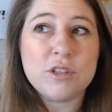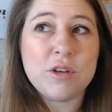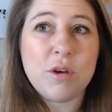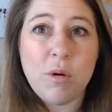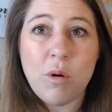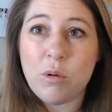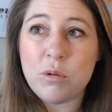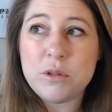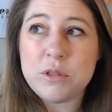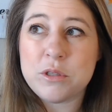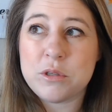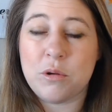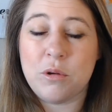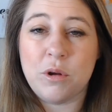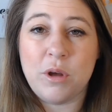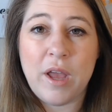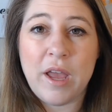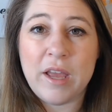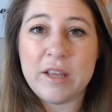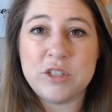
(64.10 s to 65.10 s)
go old
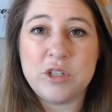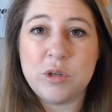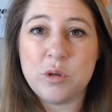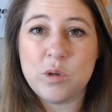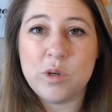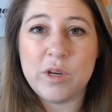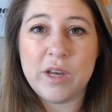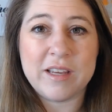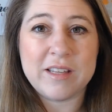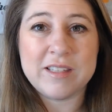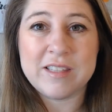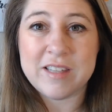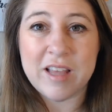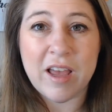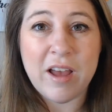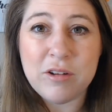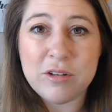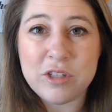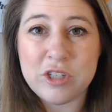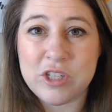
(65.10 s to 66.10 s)
school and do
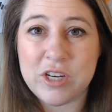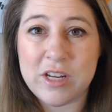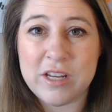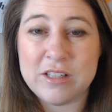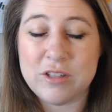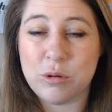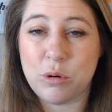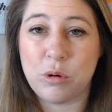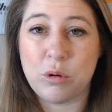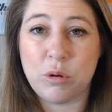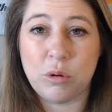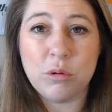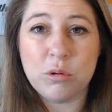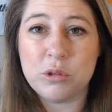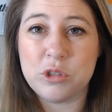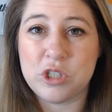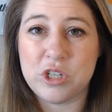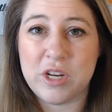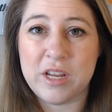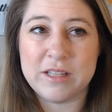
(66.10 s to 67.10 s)
Excel sheets or
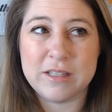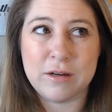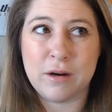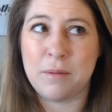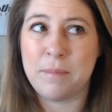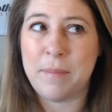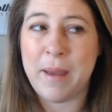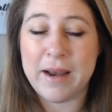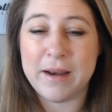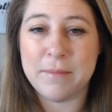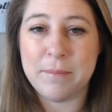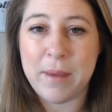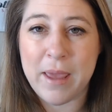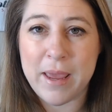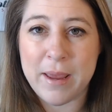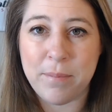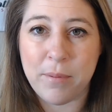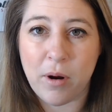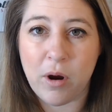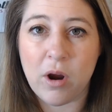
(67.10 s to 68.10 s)
Google Sheets or pen and
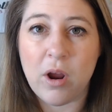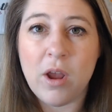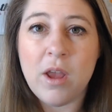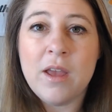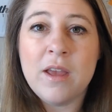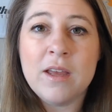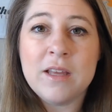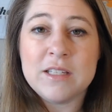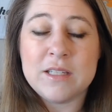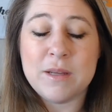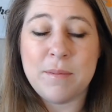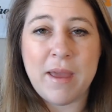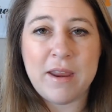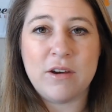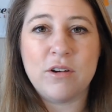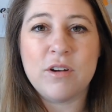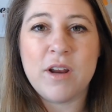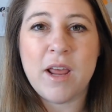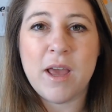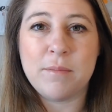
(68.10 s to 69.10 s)
paper,
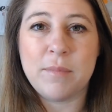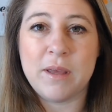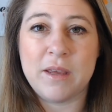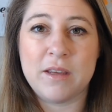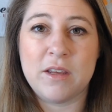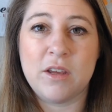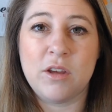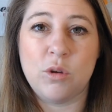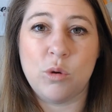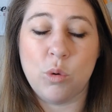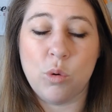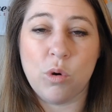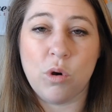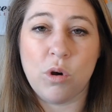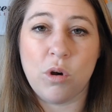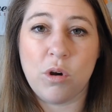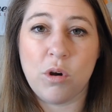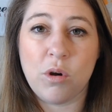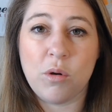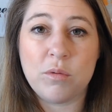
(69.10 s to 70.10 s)
depending on how big
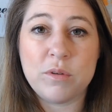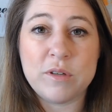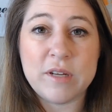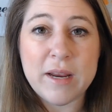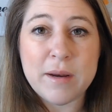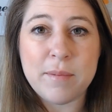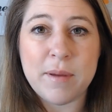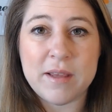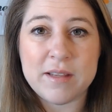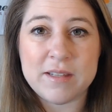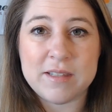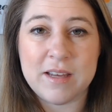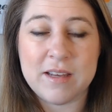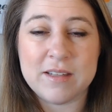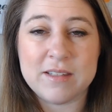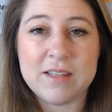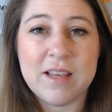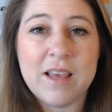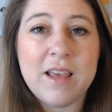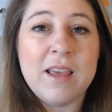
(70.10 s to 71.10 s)
your database
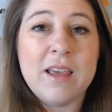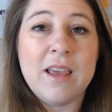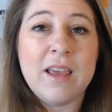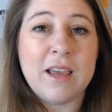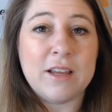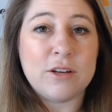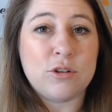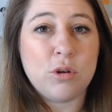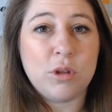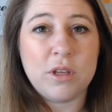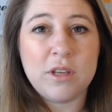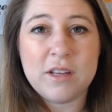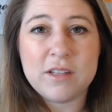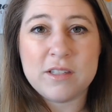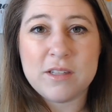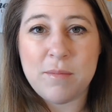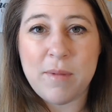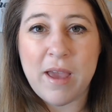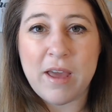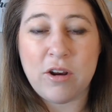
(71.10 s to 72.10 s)
is. It truly
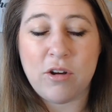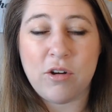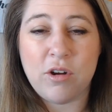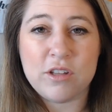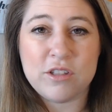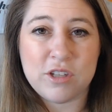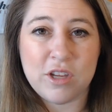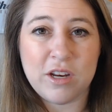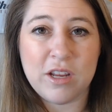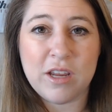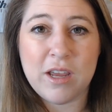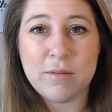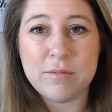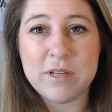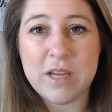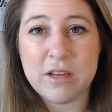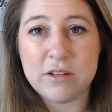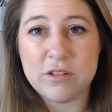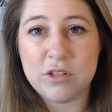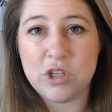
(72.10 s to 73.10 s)
doesn't matter. It's going to come
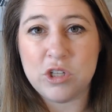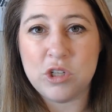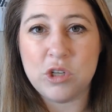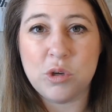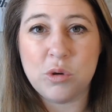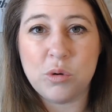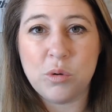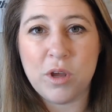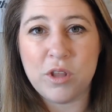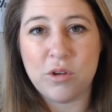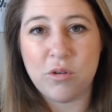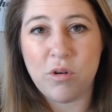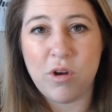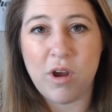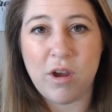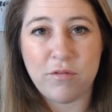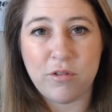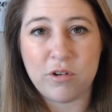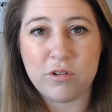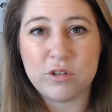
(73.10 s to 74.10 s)
down to you and your
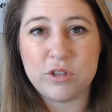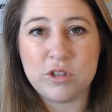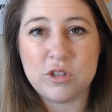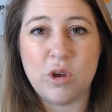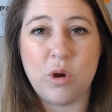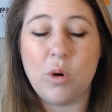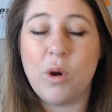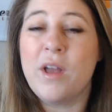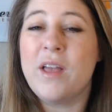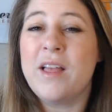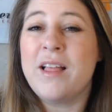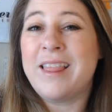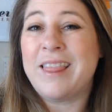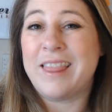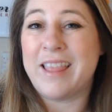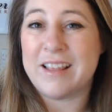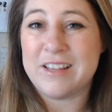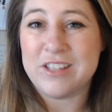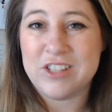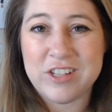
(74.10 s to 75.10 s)
efforts. So
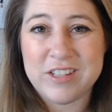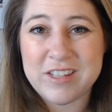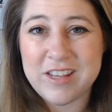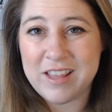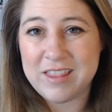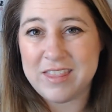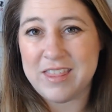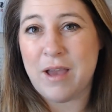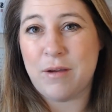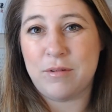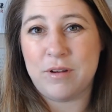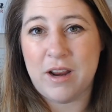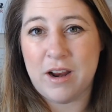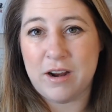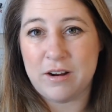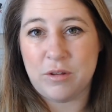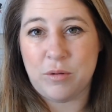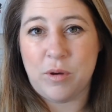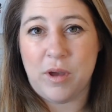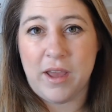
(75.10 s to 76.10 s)
let's just get that one
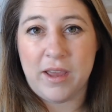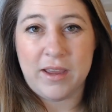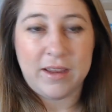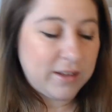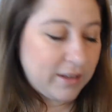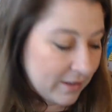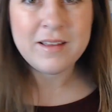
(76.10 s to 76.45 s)
out of the way.